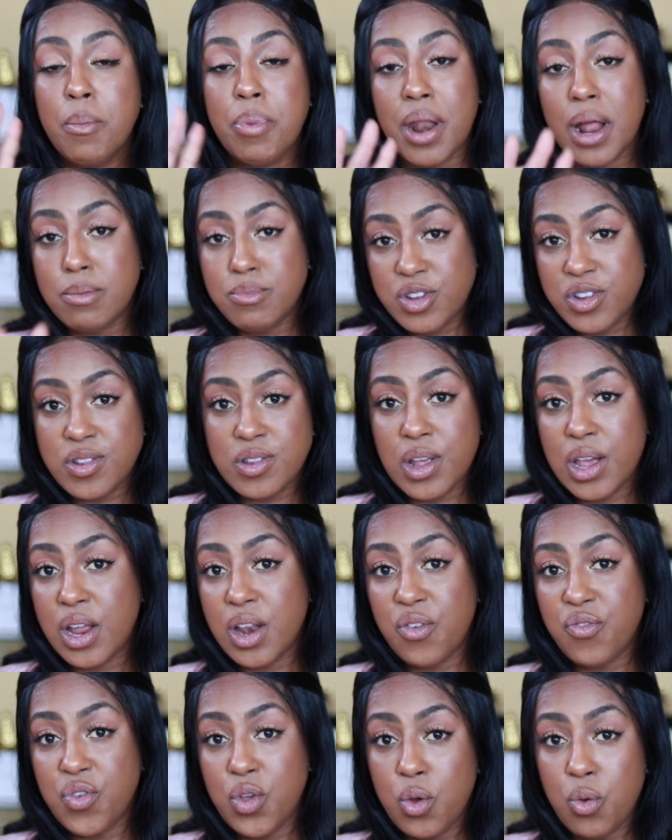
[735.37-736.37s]
but I'm just saying
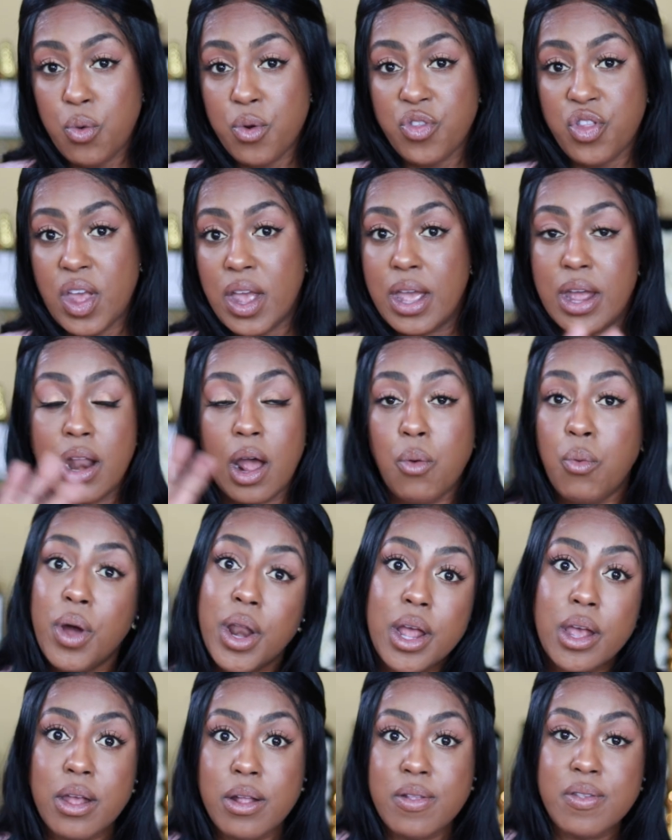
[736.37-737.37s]
if you were thinking, I
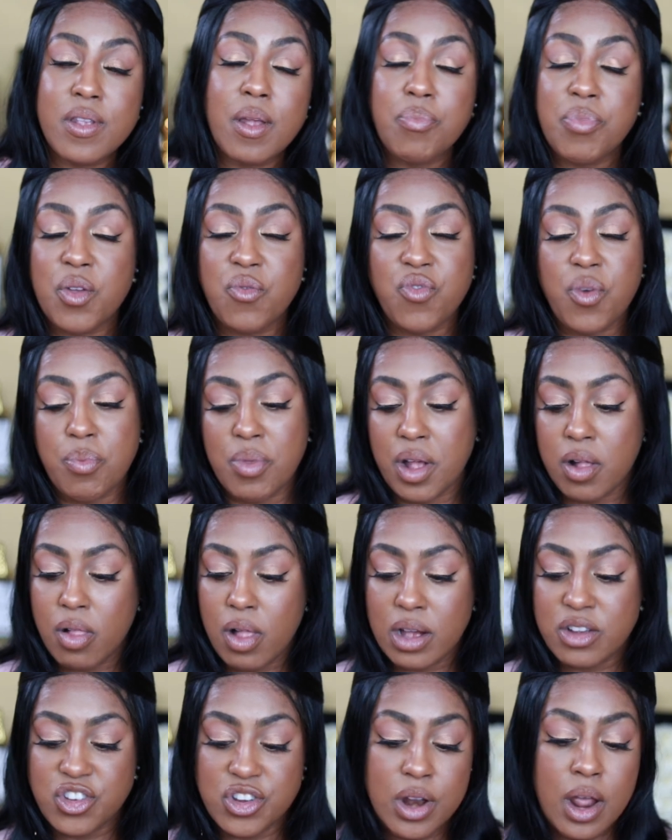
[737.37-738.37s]
wanna get something from the
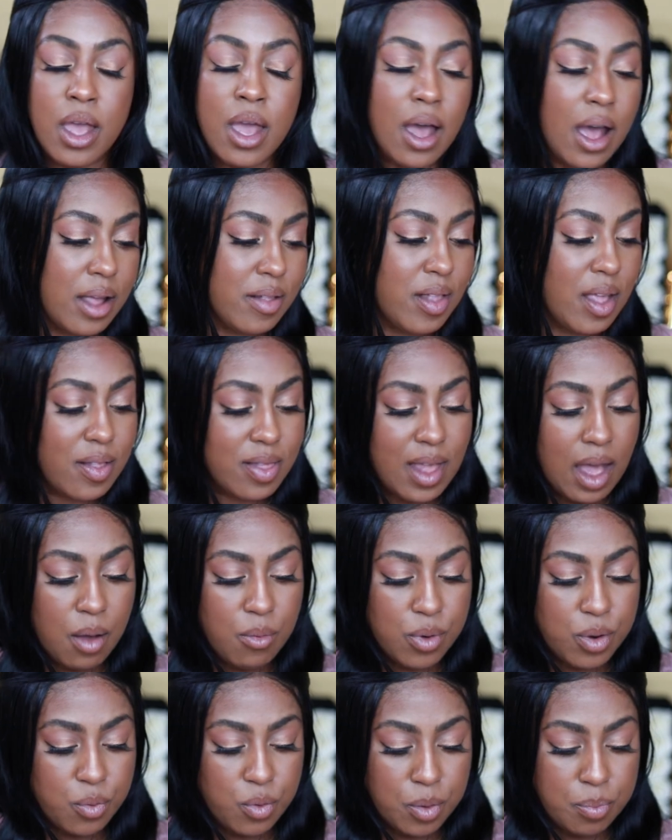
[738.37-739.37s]
collection, I think that
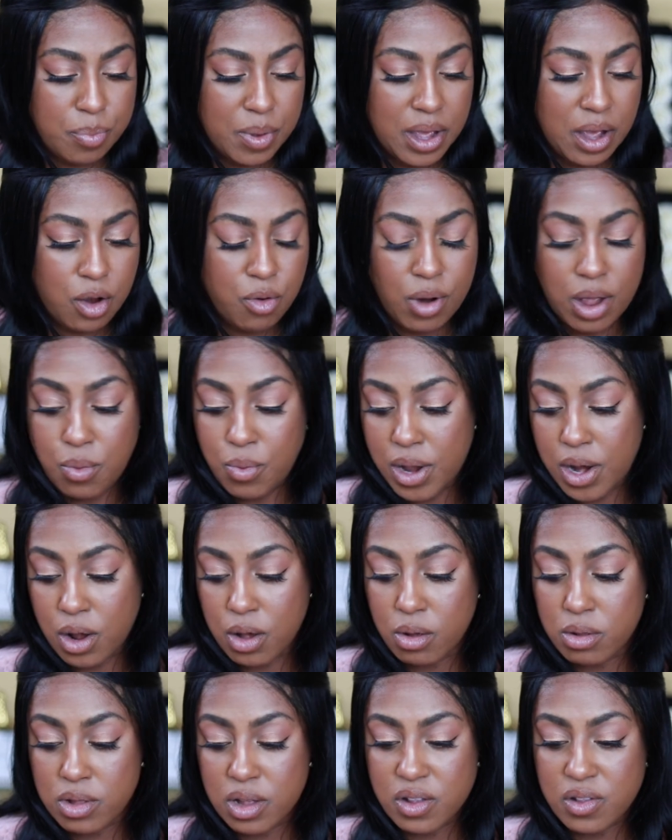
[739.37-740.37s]
one would be a great way to
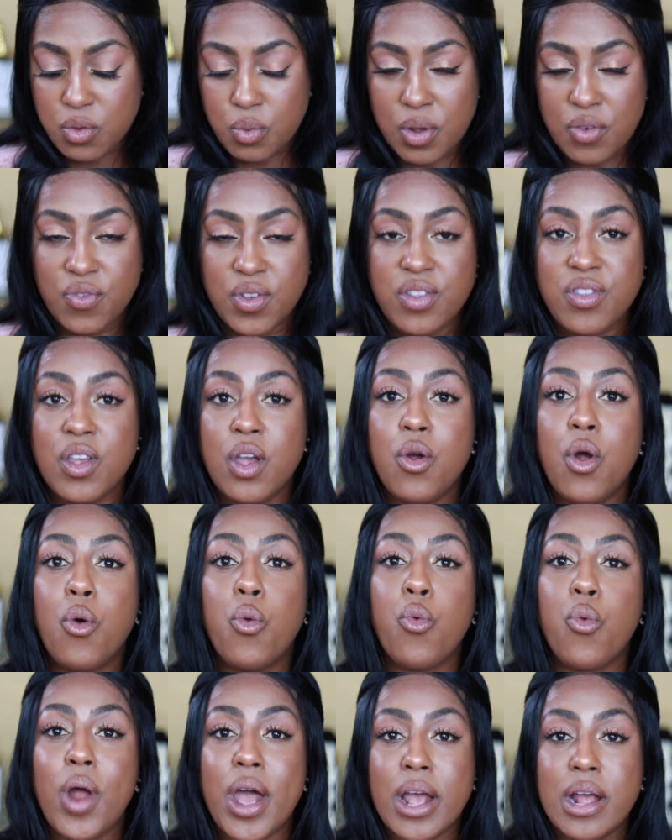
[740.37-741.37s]
go. Let's revisit
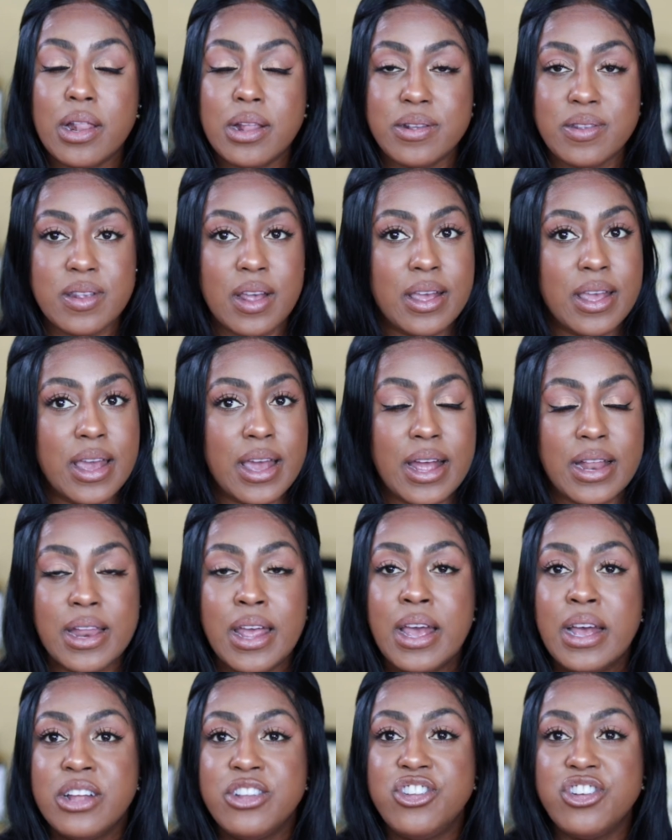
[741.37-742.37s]
Reckless again,
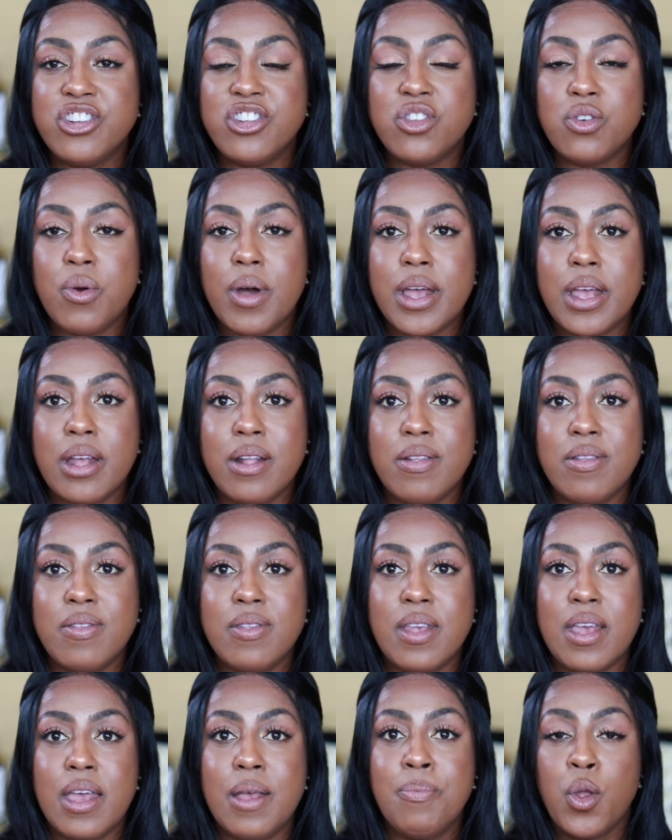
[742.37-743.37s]
just so I can
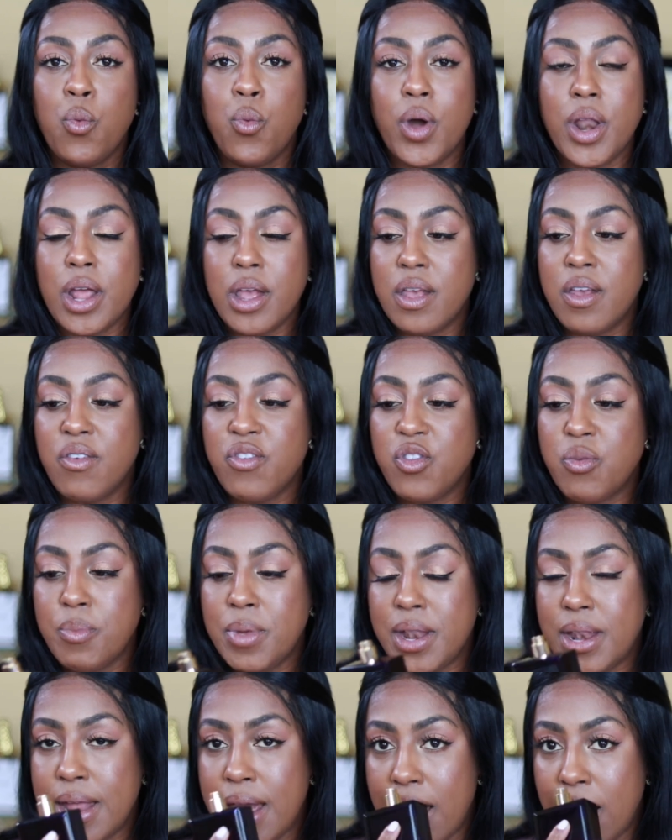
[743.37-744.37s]
see what it gives
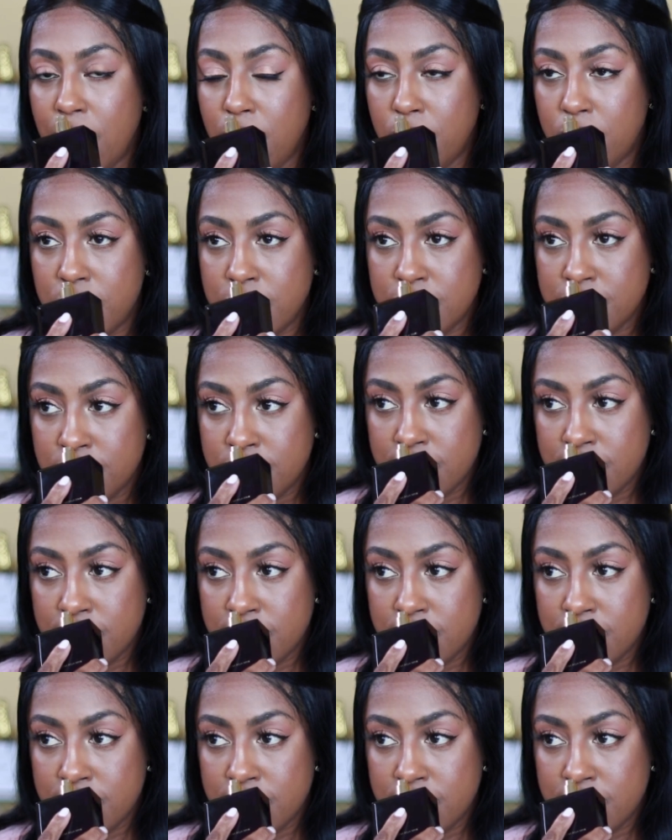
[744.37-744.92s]
me now.